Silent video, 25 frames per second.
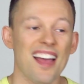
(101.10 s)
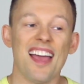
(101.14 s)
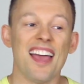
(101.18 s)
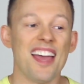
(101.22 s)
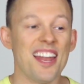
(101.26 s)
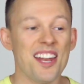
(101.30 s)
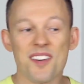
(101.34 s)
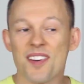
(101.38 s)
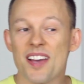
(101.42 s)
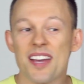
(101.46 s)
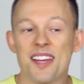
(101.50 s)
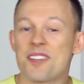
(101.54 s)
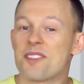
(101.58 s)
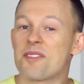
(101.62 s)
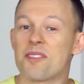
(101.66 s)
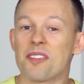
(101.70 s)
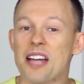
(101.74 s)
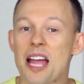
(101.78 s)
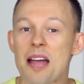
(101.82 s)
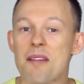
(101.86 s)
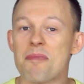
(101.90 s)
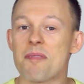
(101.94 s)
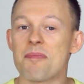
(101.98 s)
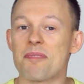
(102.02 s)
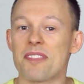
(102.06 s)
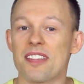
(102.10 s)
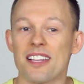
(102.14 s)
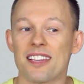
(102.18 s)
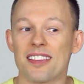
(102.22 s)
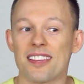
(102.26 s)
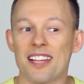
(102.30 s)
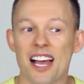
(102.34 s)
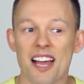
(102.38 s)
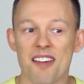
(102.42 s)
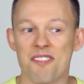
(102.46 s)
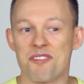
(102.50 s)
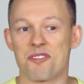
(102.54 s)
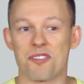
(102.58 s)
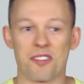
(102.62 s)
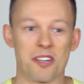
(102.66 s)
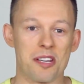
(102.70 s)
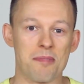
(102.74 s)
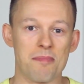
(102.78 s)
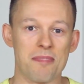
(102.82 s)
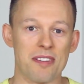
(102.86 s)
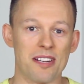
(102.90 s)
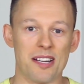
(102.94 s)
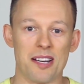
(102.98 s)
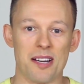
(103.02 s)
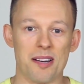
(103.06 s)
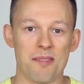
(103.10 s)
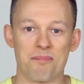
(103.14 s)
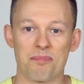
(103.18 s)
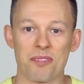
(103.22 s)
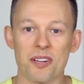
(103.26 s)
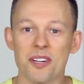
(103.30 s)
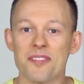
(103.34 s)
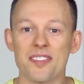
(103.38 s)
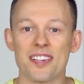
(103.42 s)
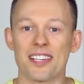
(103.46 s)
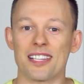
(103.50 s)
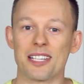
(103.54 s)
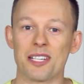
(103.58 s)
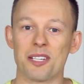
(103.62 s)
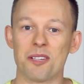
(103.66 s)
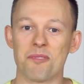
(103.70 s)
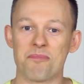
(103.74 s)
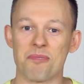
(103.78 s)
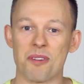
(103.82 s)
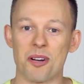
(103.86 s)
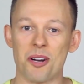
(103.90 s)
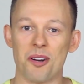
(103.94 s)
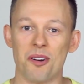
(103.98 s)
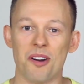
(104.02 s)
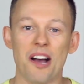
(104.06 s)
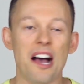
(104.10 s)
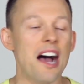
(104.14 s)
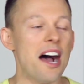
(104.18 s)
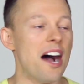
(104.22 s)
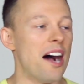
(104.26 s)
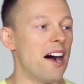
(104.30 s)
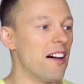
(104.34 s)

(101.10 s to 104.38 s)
Anyway, to wrap up the live stream in a perfect little bow,